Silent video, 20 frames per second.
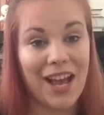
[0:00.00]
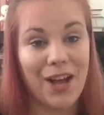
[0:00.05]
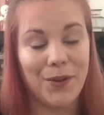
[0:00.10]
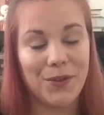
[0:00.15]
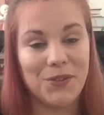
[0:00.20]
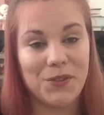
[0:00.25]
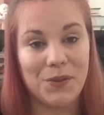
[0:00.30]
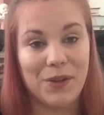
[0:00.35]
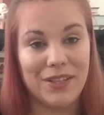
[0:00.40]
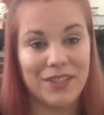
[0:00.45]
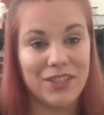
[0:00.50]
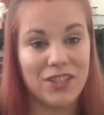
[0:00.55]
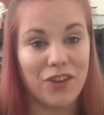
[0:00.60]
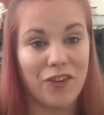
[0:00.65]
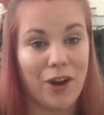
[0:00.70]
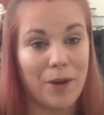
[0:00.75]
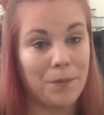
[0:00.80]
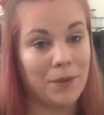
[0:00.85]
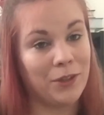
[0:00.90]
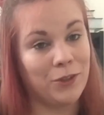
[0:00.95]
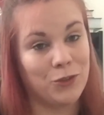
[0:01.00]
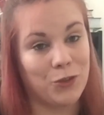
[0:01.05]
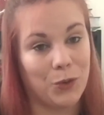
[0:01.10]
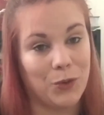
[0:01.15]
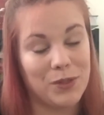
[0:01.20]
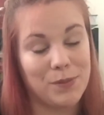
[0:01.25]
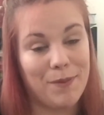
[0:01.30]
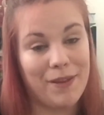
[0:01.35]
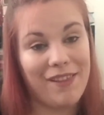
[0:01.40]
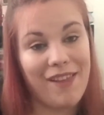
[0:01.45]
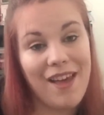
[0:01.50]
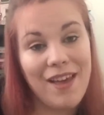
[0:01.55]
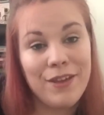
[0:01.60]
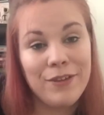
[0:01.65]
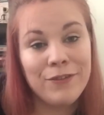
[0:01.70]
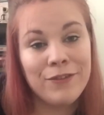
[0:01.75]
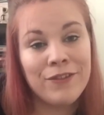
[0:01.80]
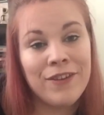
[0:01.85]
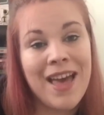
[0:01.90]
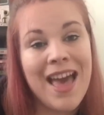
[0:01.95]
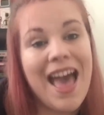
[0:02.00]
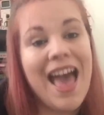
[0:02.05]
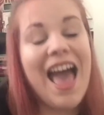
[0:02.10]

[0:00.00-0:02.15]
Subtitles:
I will do Instagram Controls My Life.